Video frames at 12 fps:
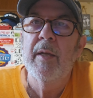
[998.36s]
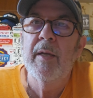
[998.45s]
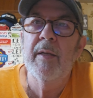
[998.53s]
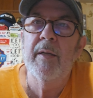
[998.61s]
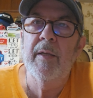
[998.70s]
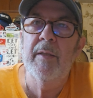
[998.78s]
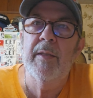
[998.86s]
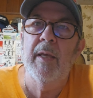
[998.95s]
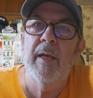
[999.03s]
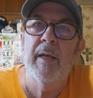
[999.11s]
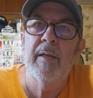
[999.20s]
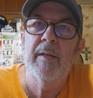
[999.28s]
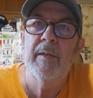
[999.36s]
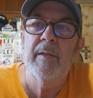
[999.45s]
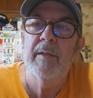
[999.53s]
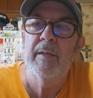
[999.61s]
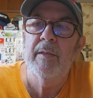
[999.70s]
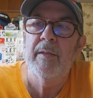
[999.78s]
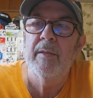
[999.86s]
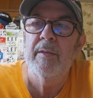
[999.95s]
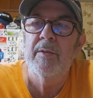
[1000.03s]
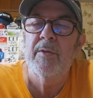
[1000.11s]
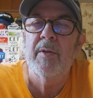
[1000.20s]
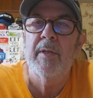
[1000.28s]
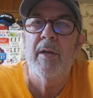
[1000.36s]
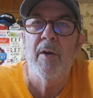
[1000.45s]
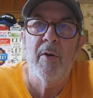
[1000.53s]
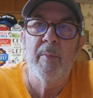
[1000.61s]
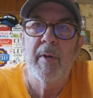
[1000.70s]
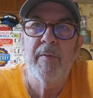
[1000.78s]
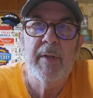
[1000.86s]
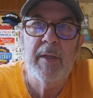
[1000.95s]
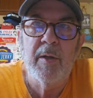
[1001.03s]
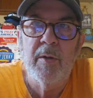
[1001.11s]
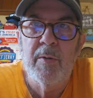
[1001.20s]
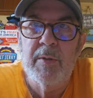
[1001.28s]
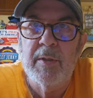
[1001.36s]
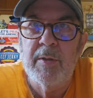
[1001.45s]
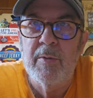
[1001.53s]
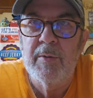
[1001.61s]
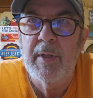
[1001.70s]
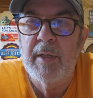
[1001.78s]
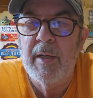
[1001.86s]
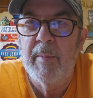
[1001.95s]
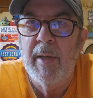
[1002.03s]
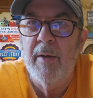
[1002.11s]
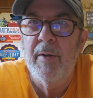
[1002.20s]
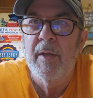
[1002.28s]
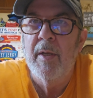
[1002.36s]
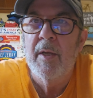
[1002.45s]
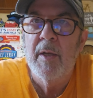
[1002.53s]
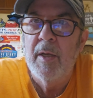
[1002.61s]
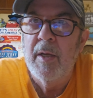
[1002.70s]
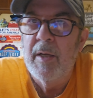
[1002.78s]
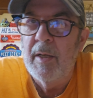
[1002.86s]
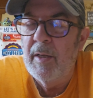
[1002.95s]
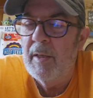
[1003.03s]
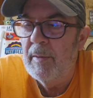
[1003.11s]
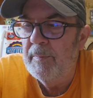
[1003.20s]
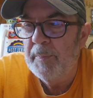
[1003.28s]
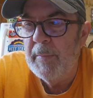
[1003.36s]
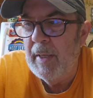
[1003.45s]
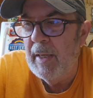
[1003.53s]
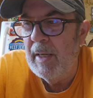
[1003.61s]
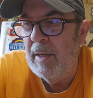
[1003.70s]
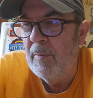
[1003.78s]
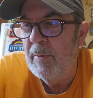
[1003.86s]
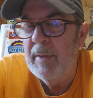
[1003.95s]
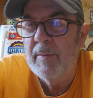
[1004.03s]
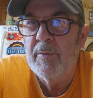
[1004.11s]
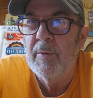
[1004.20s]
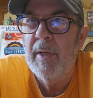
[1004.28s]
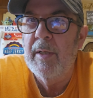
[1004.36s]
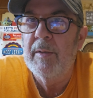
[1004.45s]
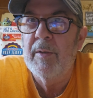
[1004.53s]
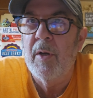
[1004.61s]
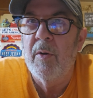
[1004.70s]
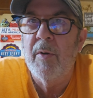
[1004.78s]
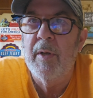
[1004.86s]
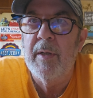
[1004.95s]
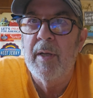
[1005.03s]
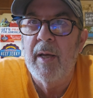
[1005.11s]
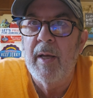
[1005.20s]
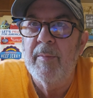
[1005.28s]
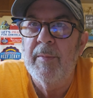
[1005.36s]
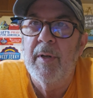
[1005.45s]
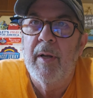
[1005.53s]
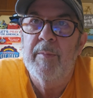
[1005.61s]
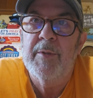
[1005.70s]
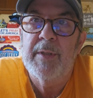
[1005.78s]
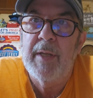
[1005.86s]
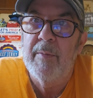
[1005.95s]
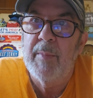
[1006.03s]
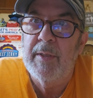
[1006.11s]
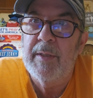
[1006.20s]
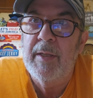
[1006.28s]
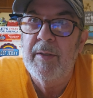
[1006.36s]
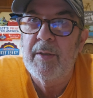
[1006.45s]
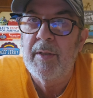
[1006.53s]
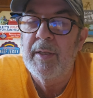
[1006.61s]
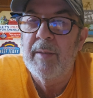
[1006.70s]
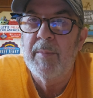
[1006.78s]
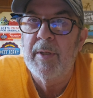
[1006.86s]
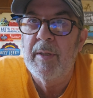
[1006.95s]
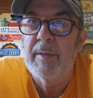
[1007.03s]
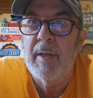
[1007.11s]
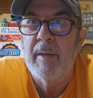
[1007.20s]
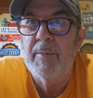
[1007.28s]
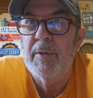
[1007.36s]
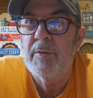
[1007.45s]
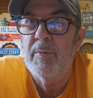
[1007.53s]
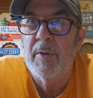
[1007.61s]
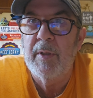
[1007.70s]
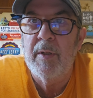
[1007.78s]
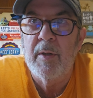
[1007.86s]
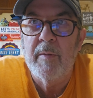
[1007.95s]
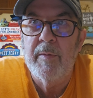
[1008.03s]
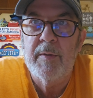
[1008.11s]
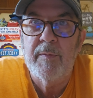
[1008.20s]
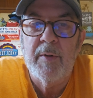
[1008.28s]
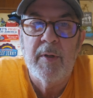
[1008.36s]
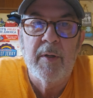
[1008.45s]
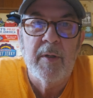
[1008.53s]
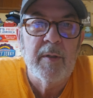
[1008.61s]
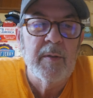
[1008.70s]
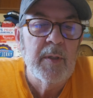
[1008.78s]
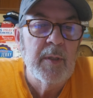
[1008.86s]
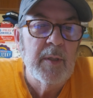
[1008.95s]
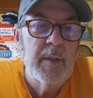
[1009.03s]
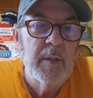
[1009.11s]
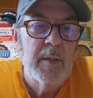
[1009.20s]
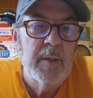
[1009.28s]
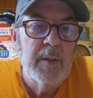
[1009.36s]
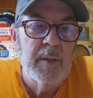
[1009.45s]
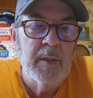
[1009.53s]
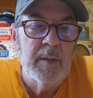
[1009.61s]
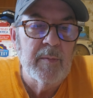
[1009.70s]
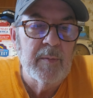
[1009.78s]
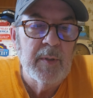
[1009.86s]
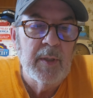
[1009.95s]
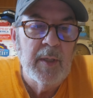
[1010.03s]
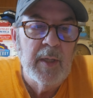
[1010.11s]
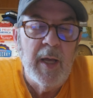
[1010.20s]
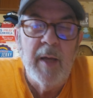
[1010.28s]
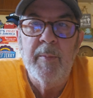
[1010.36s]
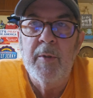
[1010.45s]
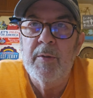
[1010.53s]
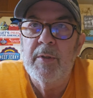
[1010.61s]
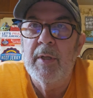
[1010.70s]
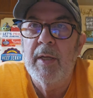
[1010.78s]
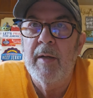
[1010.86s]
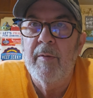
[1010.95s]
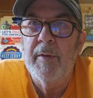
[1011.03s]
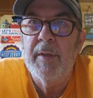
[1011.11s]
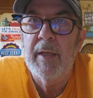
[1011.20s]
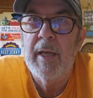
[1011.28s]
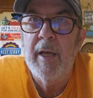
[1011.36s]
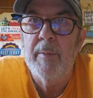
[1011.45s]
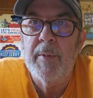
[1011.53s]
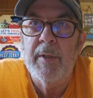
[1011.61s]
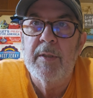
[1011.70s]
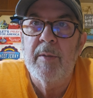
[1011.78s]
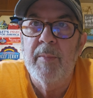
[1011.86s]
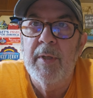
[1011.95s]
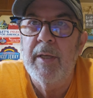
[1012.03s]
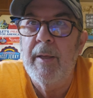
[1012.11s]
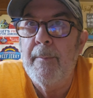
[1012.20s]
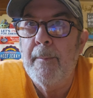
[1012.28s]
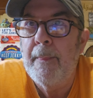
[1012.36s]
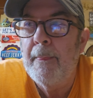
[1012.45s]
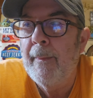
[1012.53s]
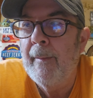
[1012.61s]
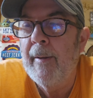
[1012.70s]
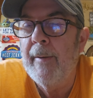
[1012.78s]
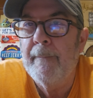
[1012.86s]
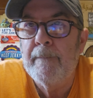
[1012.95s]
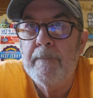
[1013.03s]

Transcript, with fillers: and hit that so you get all my videos as soon as they come out. Um, yeah, we're dreading going. I, you know, I'm just having my teeth cleaned, but I was, I'm just really nervous for her, you know. I'm used to everything happening to me, like